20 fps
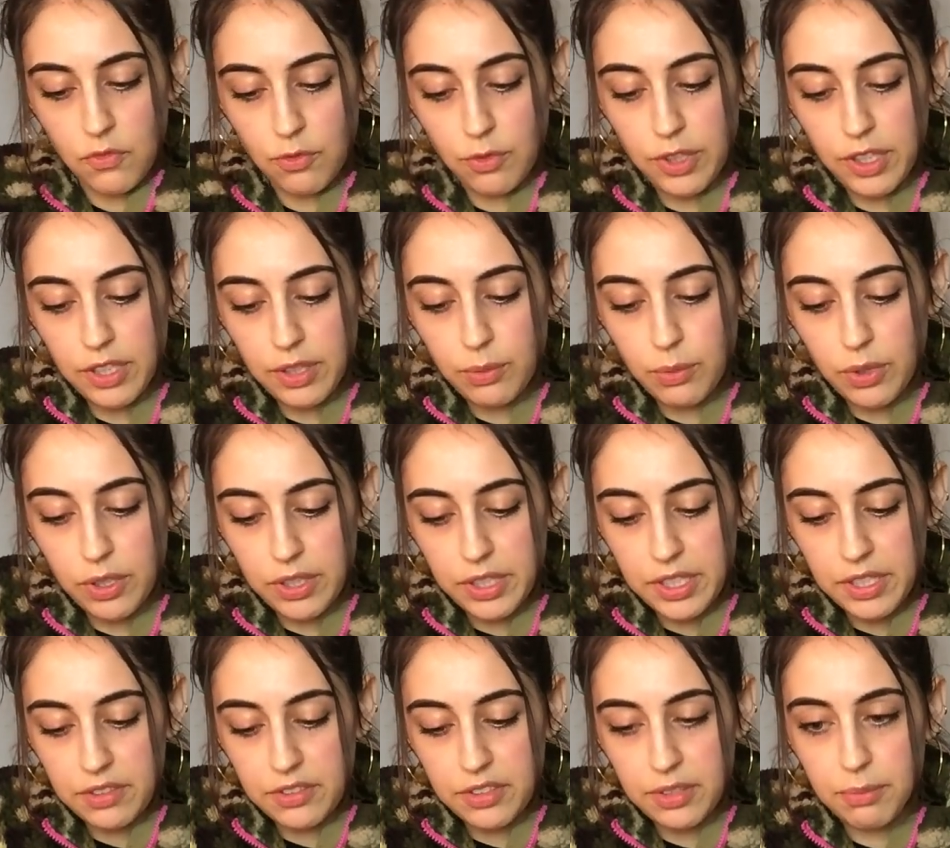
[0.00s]
Really
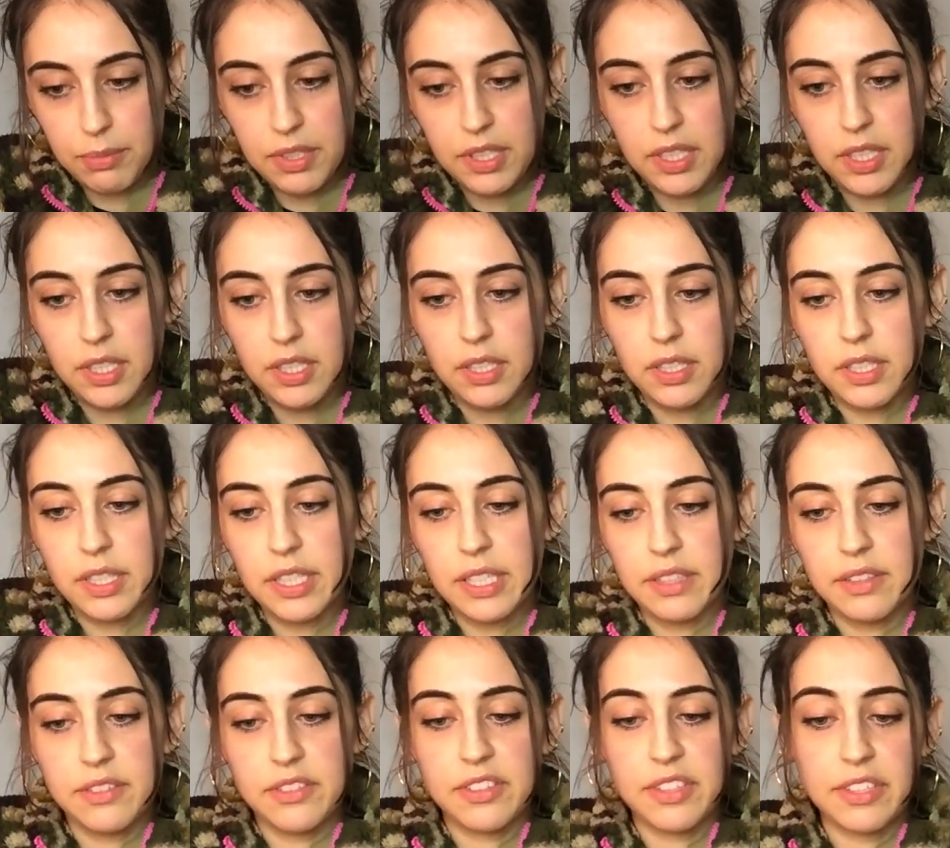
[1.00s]
working to be
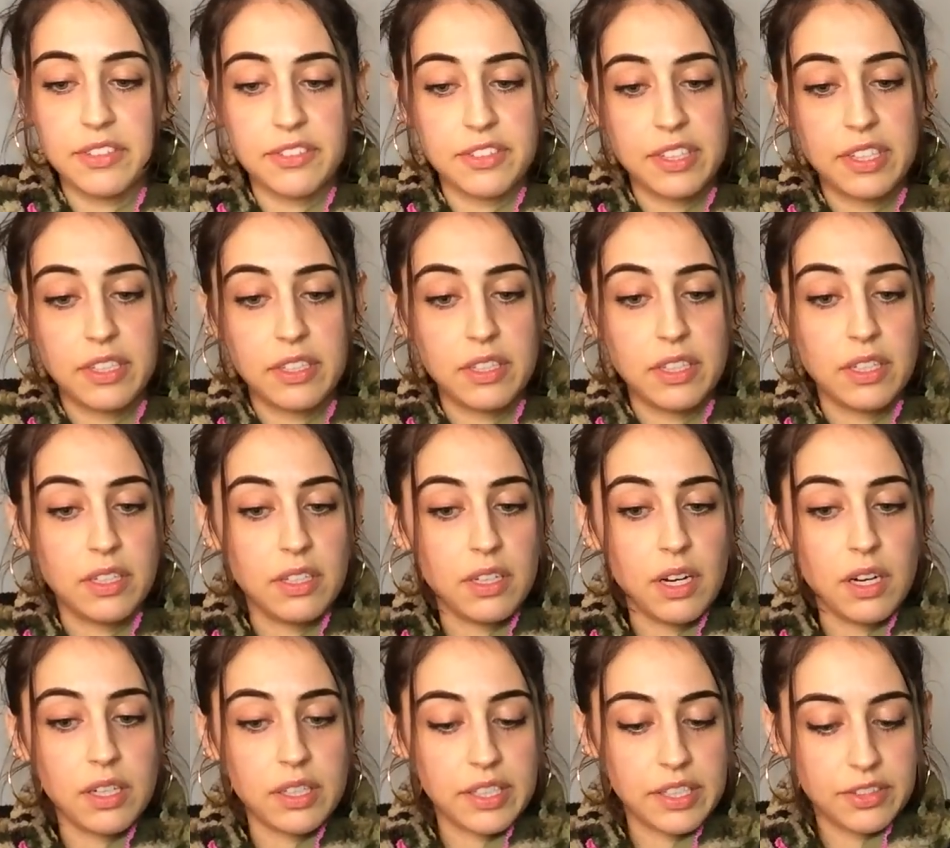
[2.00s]
consistent and
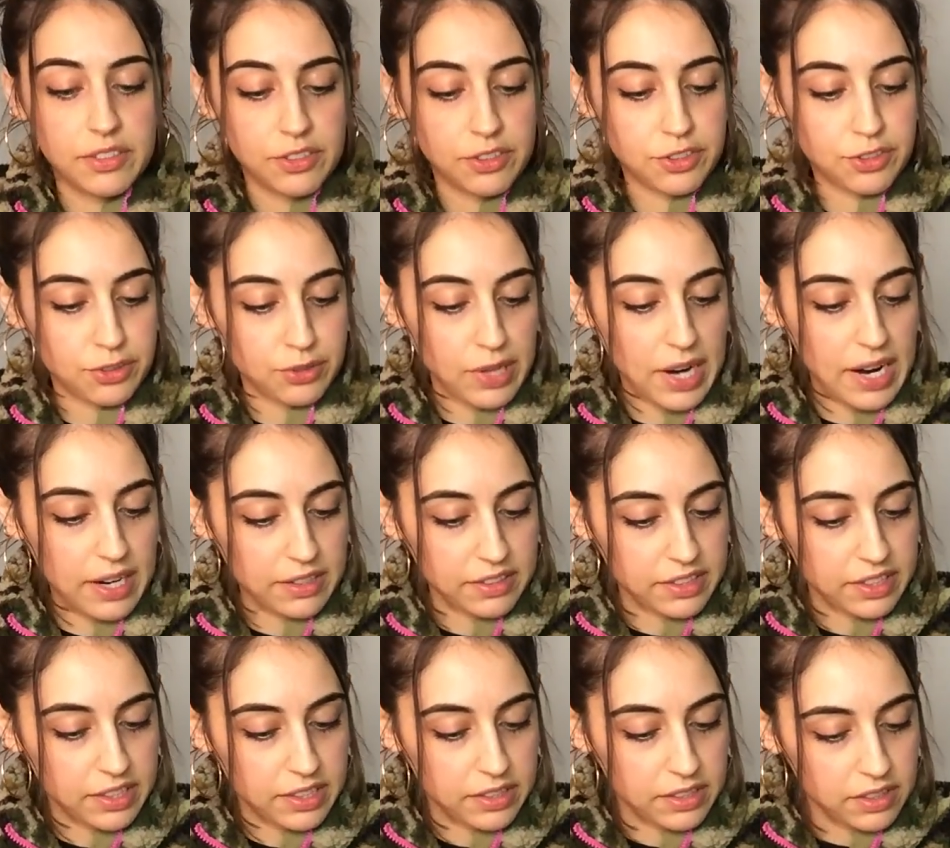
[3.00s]
not get
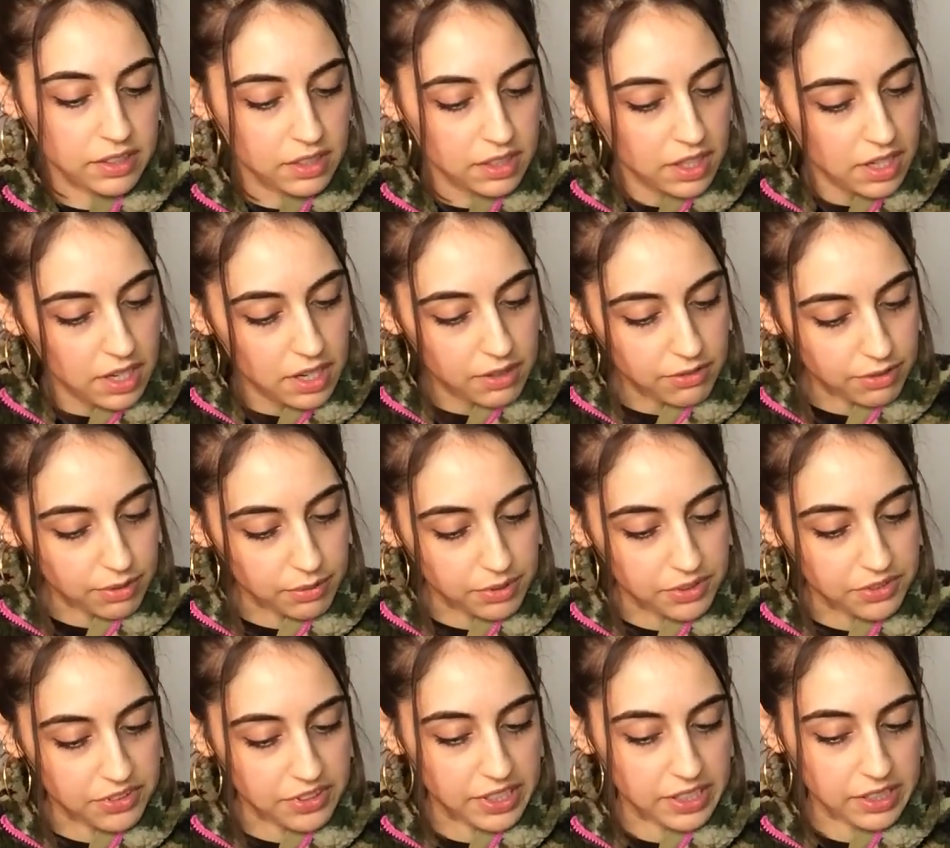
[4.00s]
distracted from
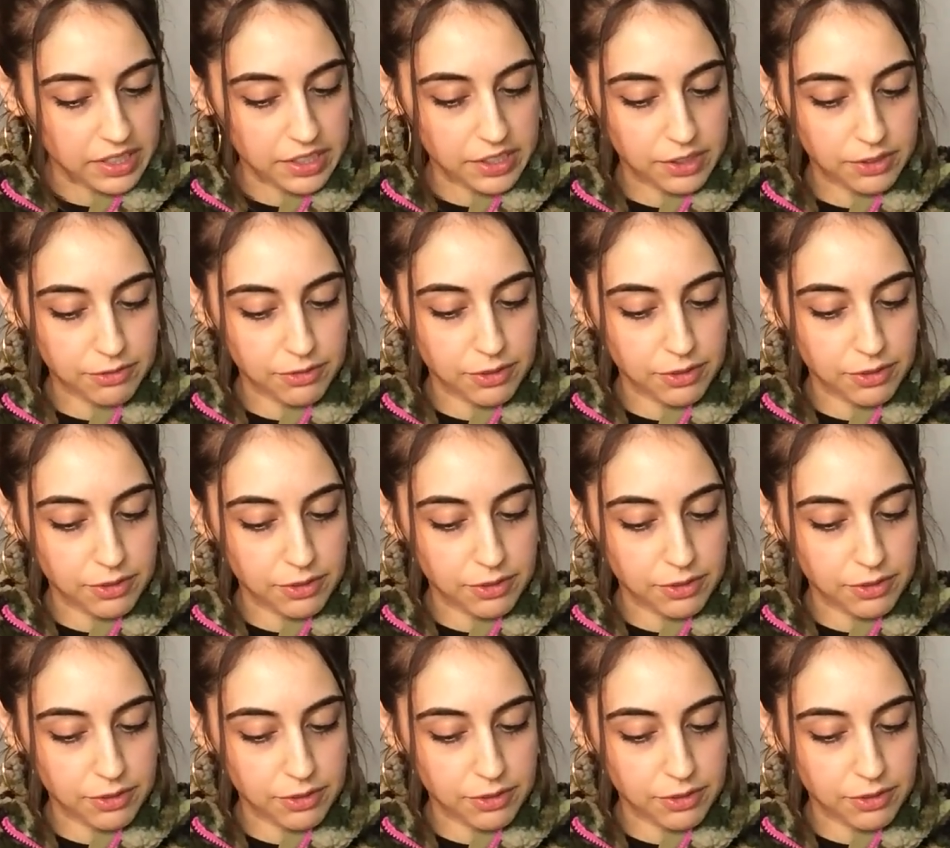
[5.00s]
this thing that you're